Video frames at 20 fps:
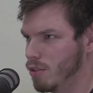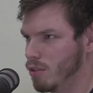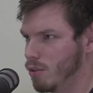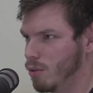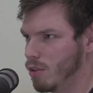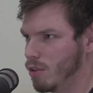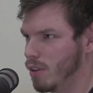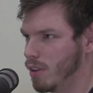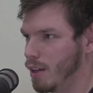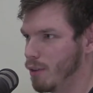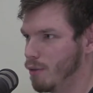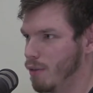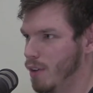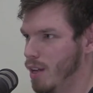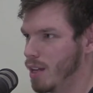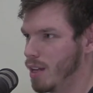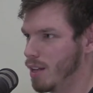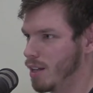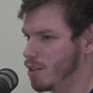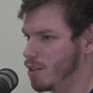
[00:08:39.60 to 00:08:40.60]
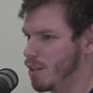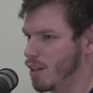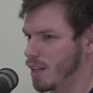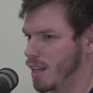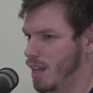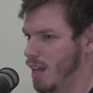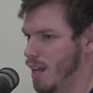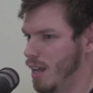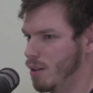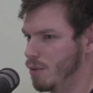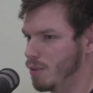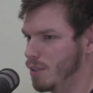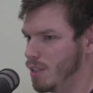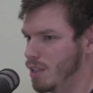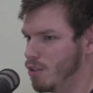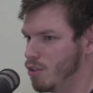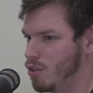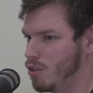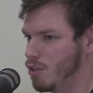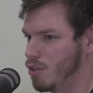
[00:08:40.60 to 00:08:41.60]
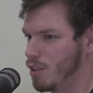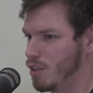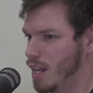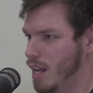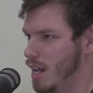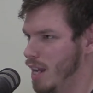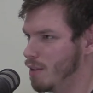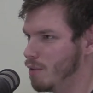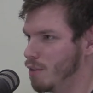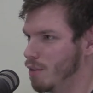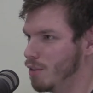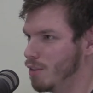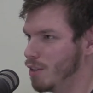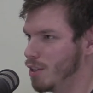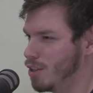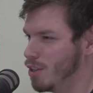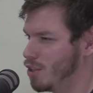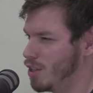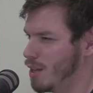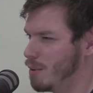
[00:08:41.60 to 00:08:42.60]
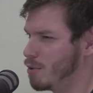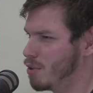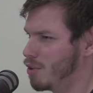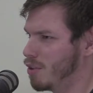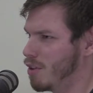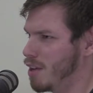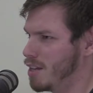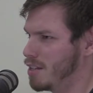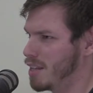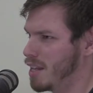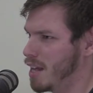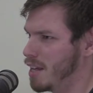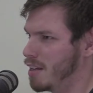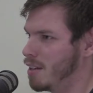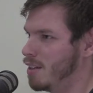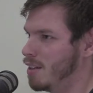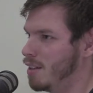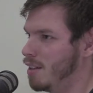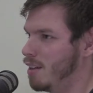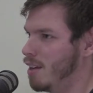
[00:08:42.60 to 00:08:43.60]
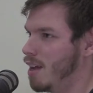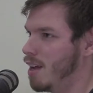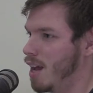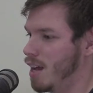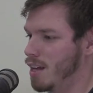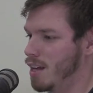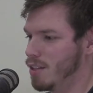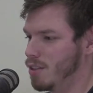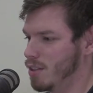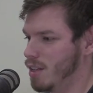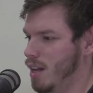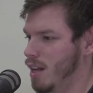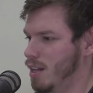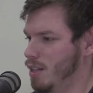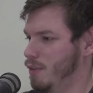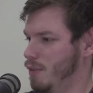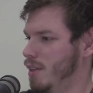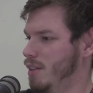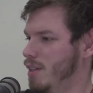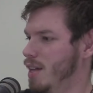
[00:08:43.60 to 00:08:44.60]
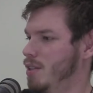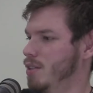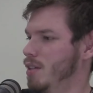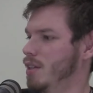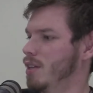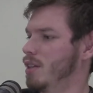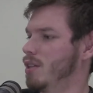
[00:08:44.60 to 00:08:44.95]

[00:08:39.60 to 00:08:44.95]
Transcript: do it on their feet. It's like, how did you even conceptualize that? Yeah. And it's fantastic.